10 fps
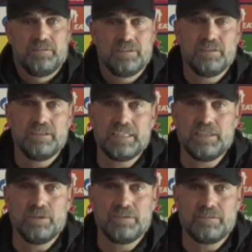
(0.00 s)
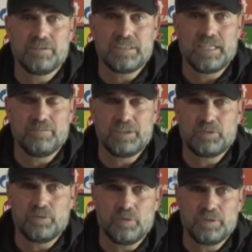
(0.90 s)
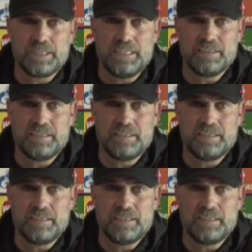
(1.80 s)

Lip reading: So I cannot start with rotate and